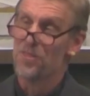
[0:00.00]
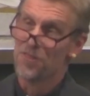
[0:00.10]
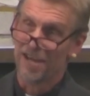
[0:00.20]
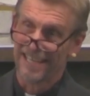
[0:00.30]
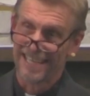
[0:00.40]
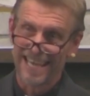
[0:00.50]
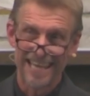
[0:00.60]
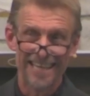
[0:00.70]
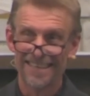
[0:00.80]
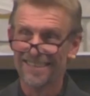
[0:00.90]
the
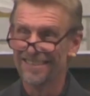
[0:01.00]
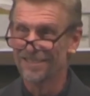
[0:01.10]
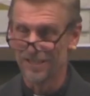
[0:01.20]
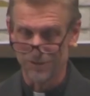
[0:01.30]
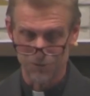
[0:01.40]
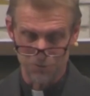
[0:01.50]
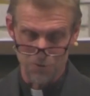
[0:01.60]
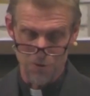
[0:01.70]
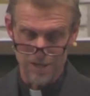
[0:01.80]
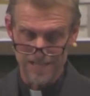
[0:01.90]
king
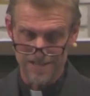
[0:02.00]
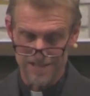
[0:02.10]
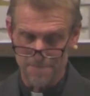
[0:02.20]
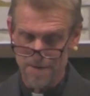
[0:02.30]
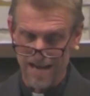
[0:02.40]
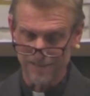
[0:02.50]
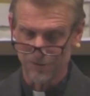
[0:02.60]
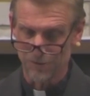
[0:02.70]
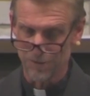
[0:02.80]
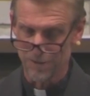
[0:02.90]
destroyed the
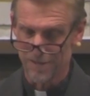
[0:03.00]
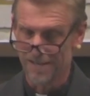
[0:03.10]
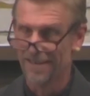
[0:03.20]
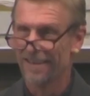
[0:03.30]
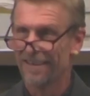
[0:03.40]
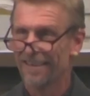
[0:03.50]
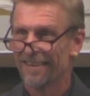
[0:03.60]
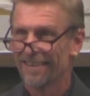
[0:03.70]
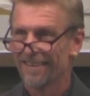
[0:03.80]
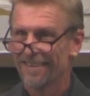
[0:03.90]
monster.
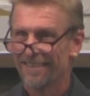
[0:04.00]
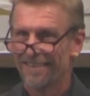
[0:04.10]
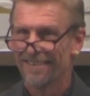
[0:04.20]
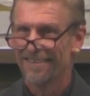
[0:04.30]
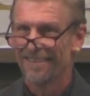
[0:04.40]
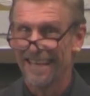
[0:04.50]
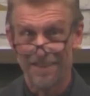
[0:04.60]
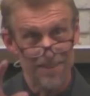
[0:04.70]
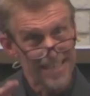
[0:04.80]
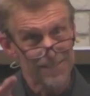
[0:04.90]

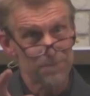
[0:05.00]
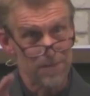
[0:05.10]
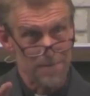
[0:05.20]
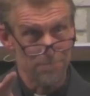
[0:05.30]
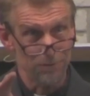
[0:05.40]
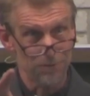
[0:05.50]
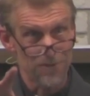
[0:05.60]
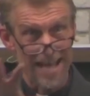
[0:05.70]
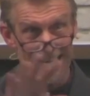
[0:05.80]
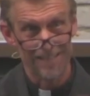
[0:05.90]
And this people's
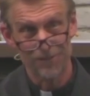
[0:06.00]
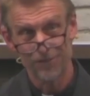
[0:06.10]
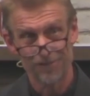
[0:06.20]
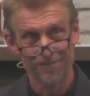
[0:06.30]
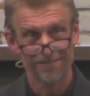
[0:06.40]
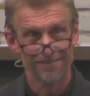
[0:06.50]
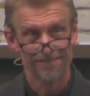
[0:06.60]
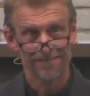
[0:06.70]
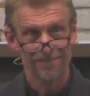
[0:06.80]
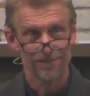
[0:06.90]
thanks
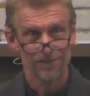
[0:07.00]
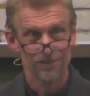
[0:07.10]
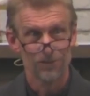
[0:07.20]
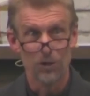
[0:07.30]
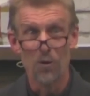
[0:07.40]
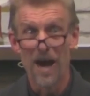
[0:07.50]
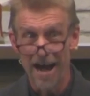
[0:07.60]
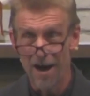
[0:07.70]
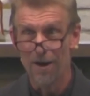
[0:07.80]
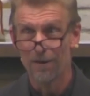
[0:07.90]
show
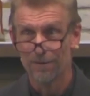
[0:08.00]
how.